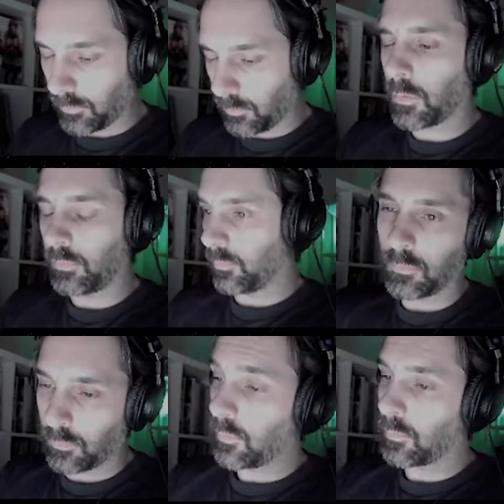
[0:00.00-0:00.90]
hand,
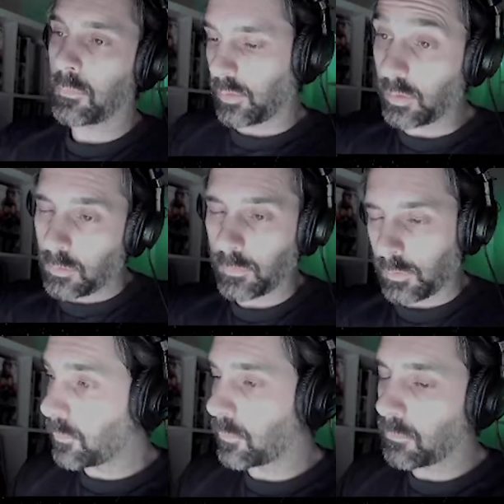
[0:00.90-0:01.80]
and then has
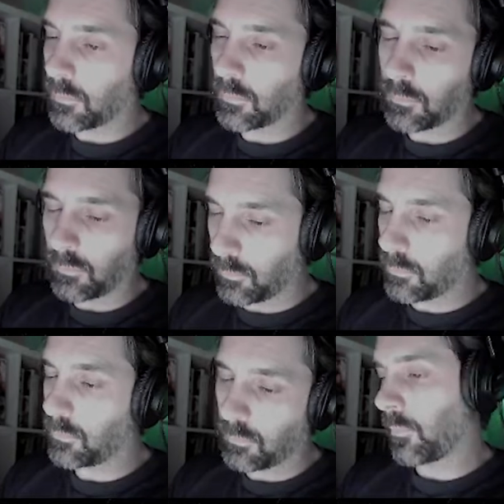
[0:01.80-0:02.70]
since gone to do
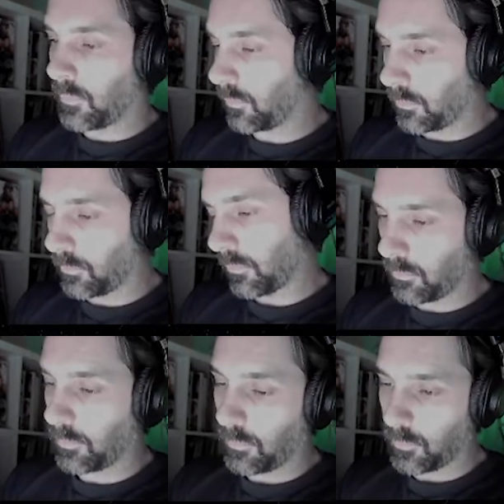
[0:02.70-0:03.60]
all the other
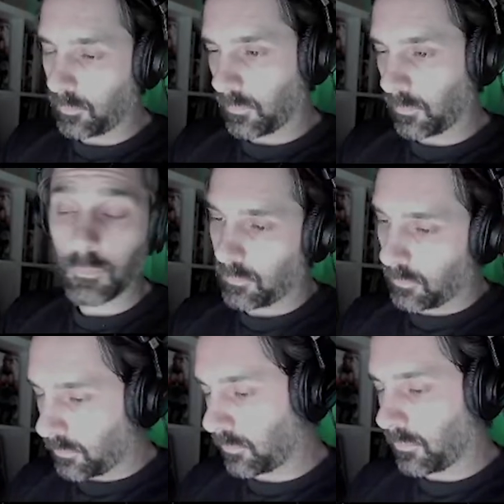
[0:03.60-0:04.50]
albums, which is awesome.
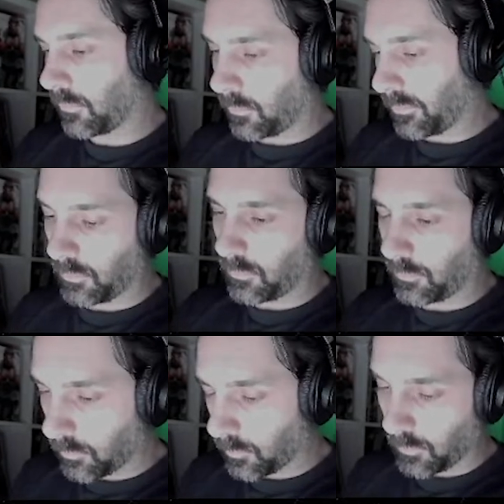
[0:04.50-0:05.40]
I
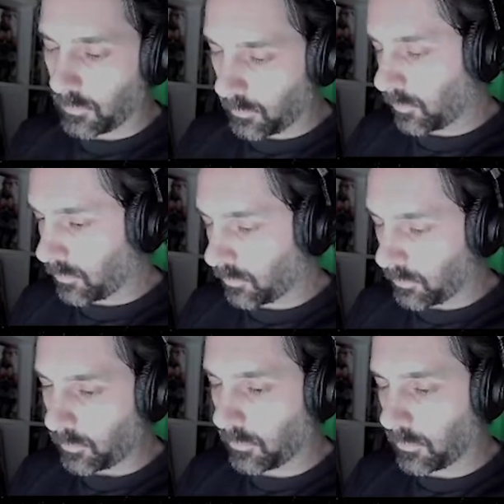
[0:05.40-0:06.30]
know that
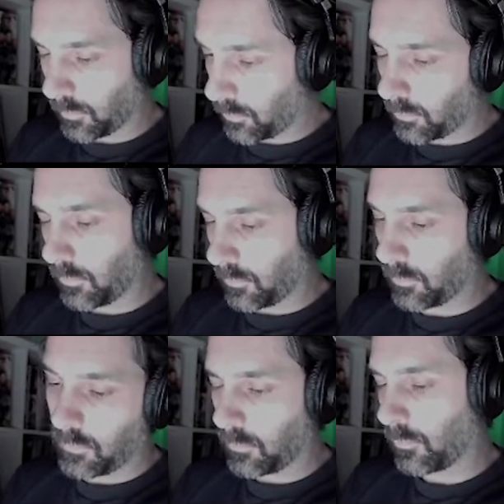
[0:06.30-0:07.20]
the album
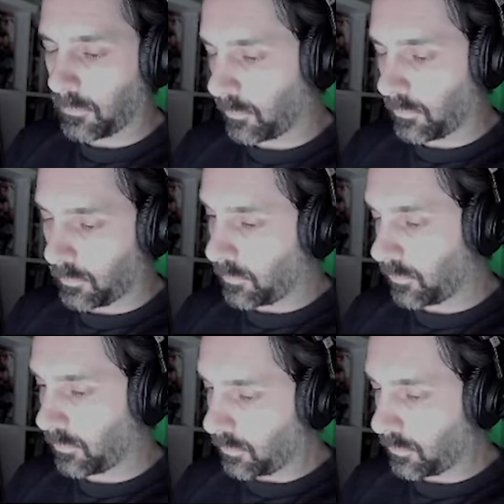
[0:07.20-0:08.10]
Kill,
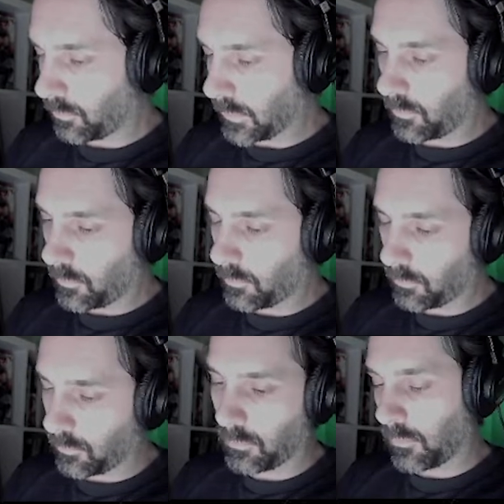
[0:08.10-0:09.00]
the main
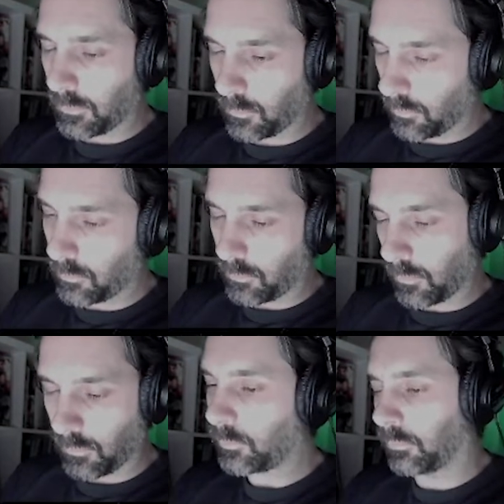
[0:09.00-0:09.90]
cover actually just
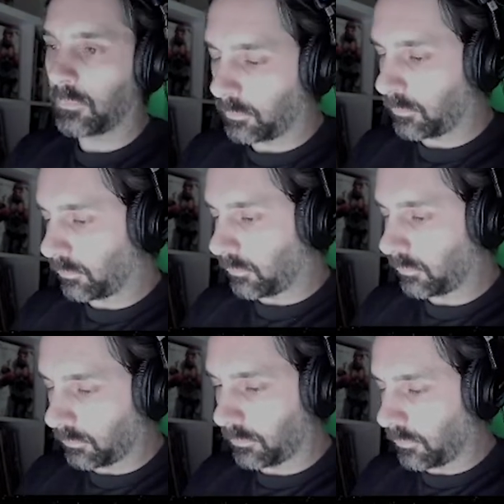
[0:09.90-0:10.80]
has the word kill